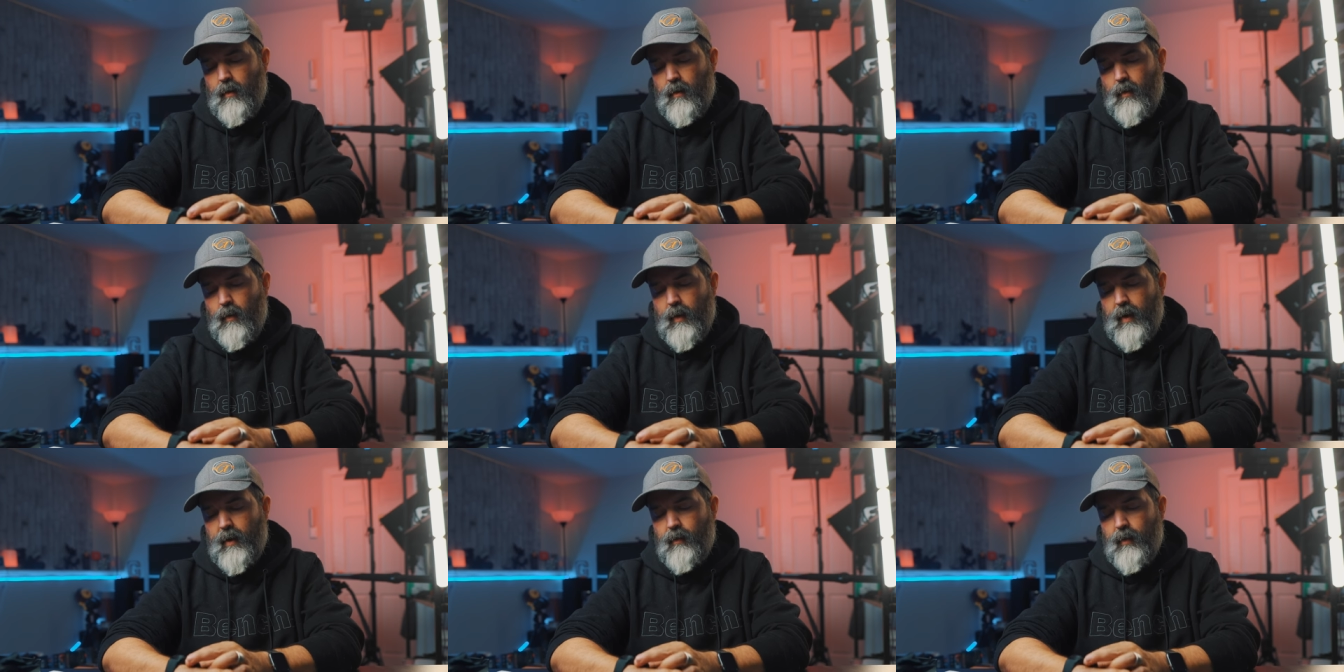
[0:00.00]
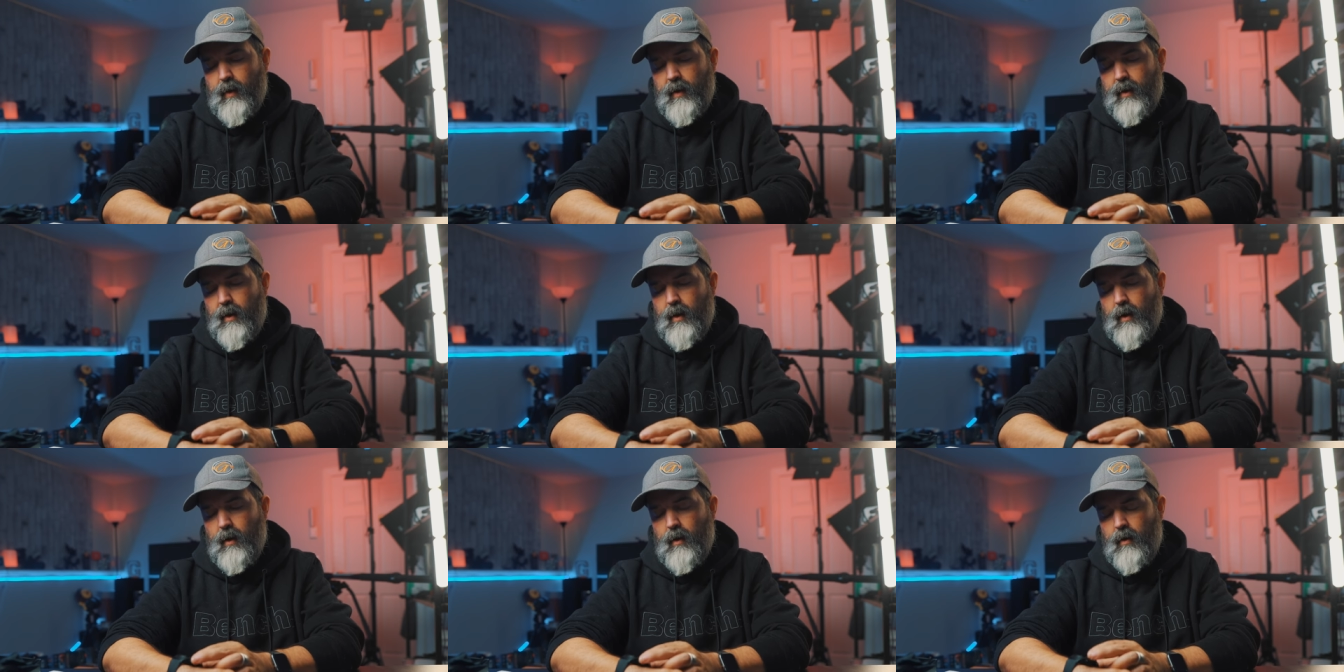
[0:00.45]
one
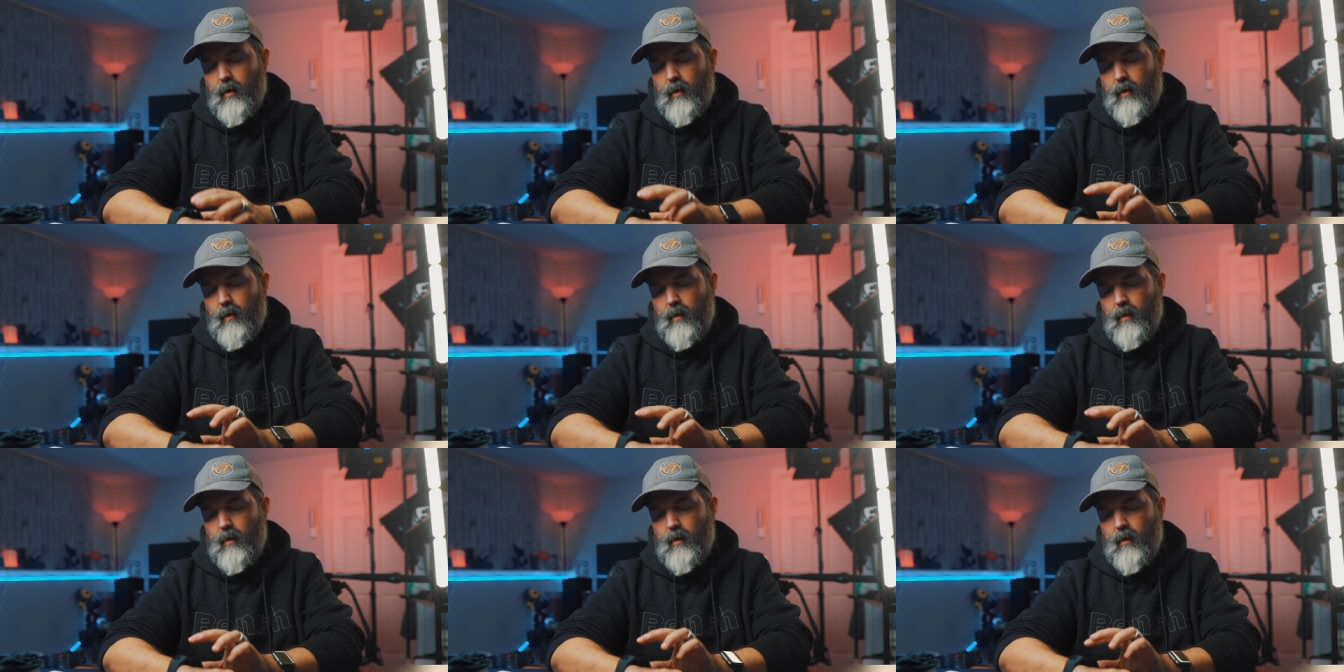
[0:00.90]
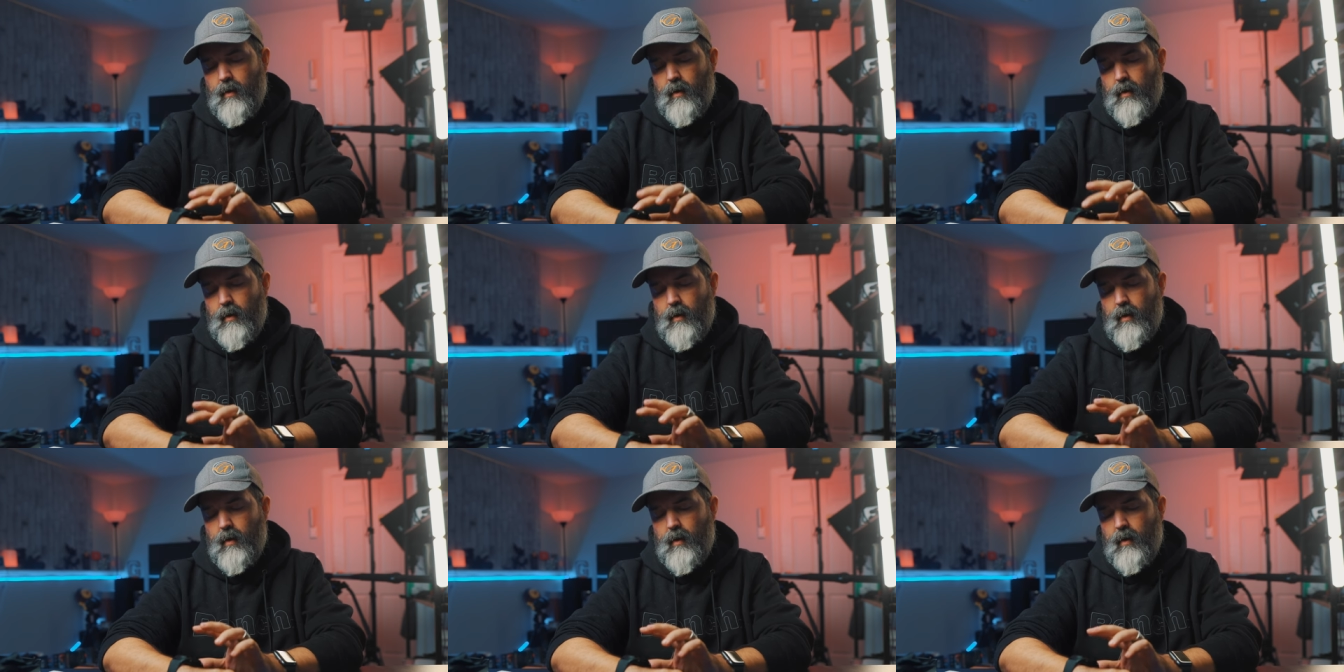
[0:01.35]
would go
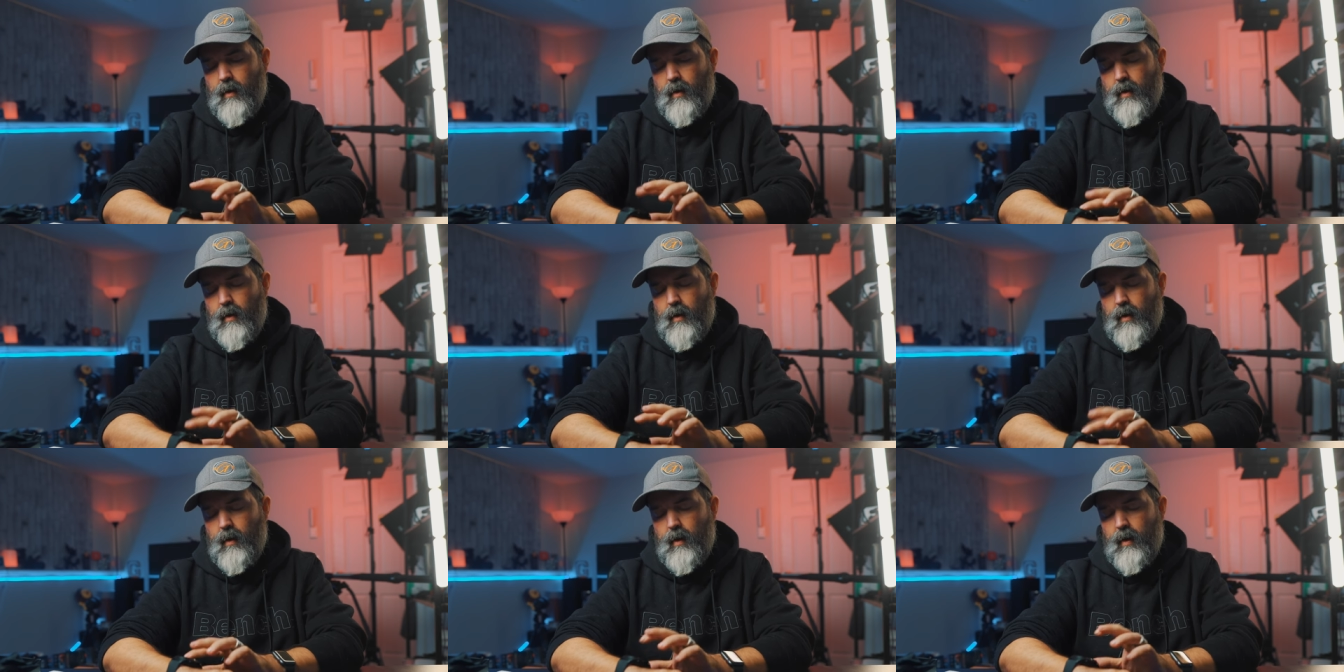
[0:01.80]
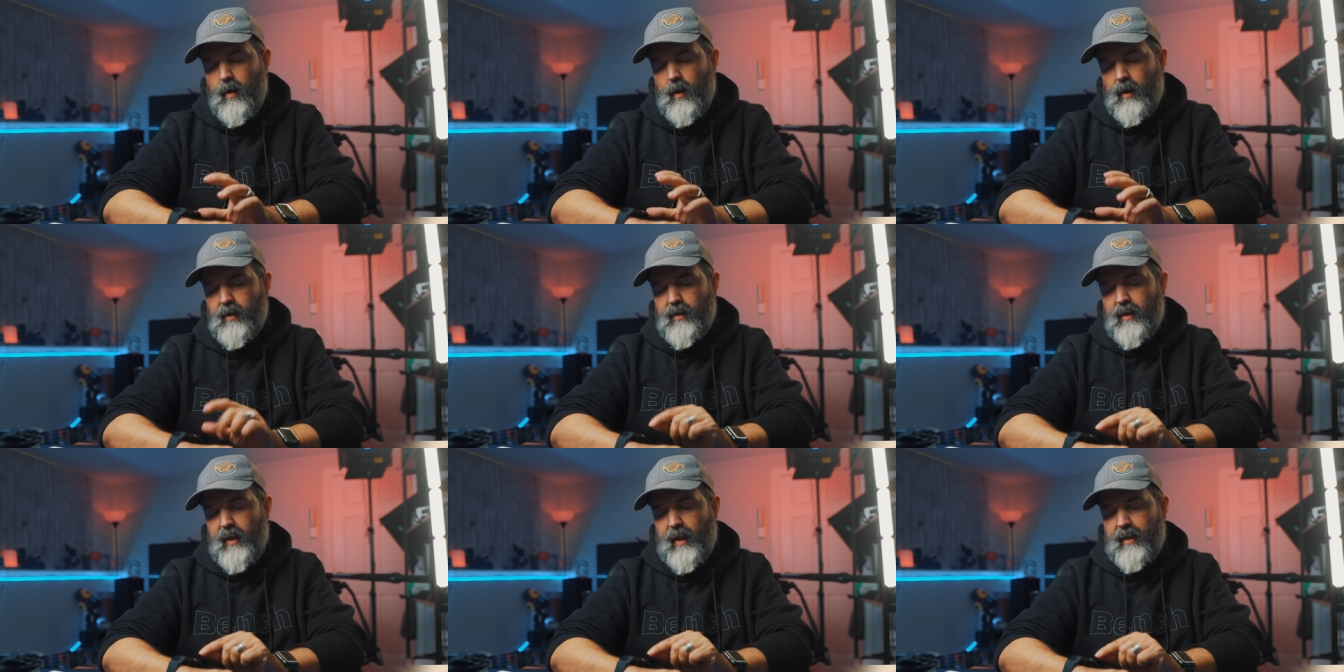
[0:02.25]

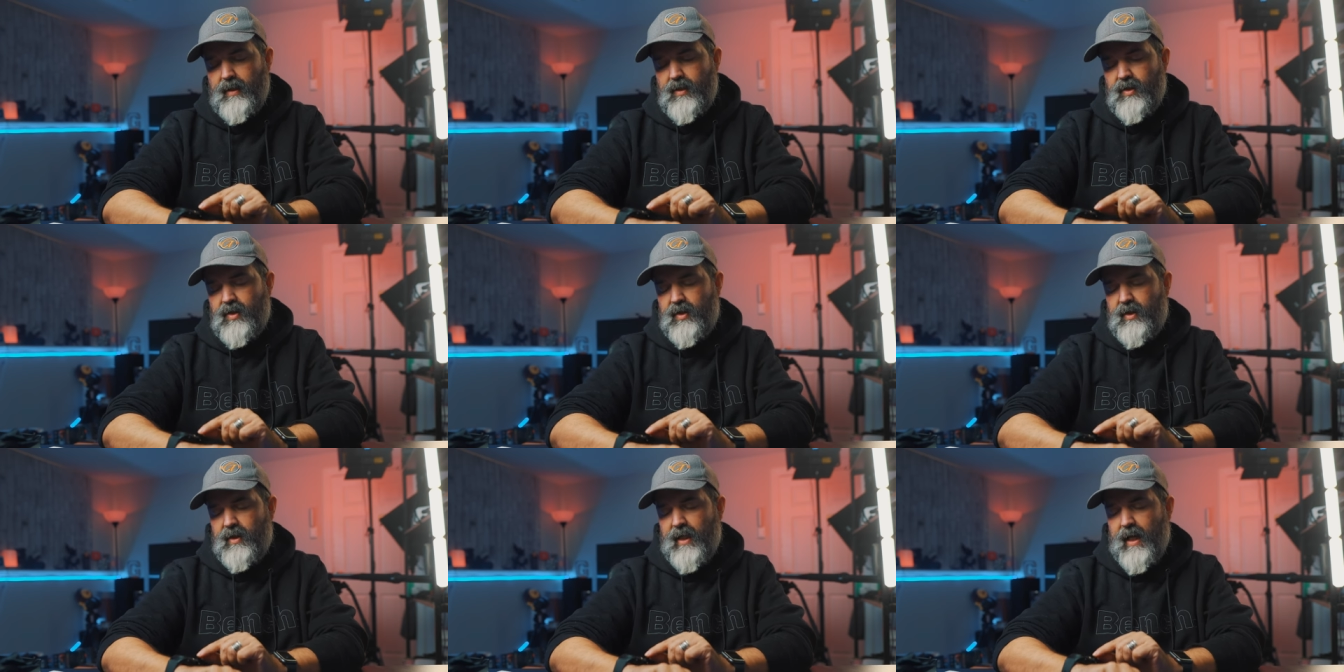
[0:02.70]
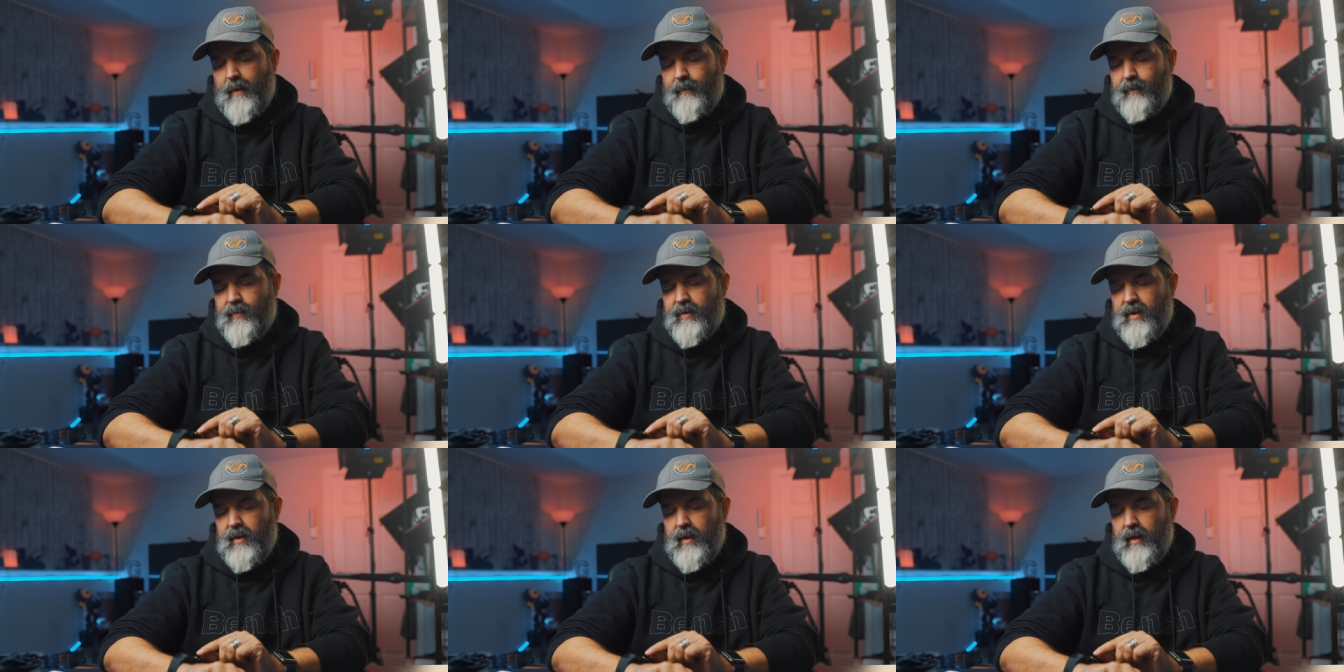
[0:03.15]
because it has
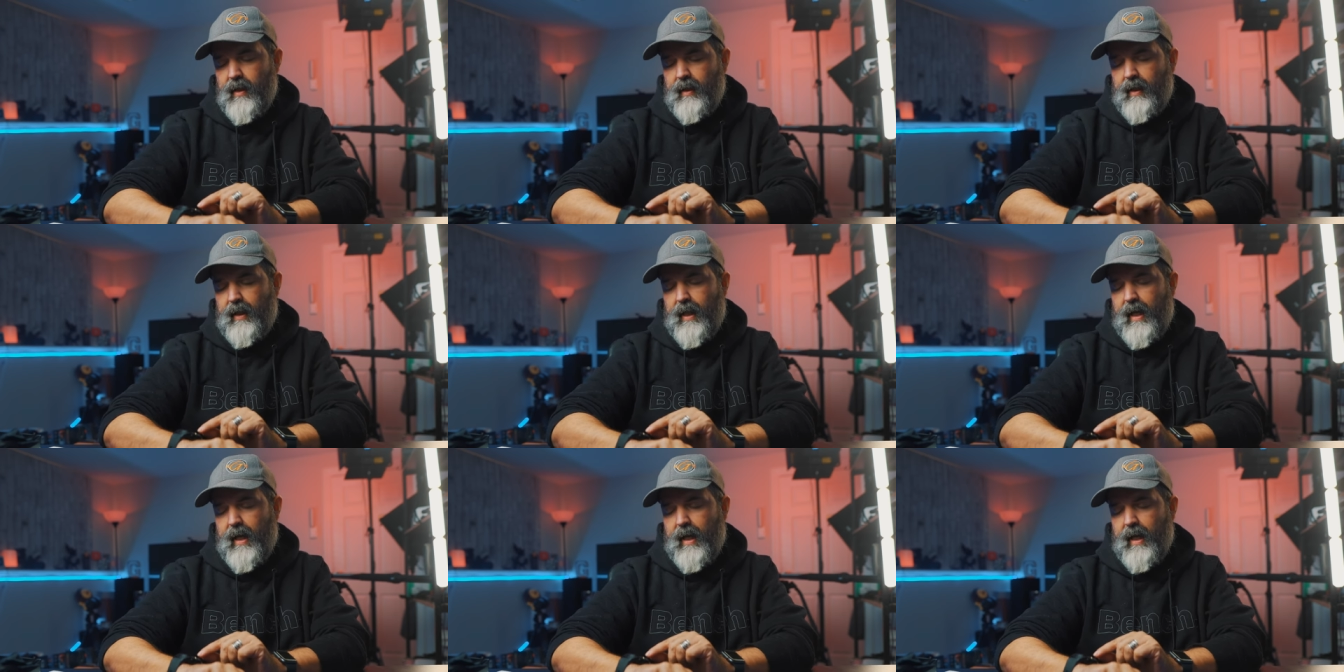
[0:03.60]
steps and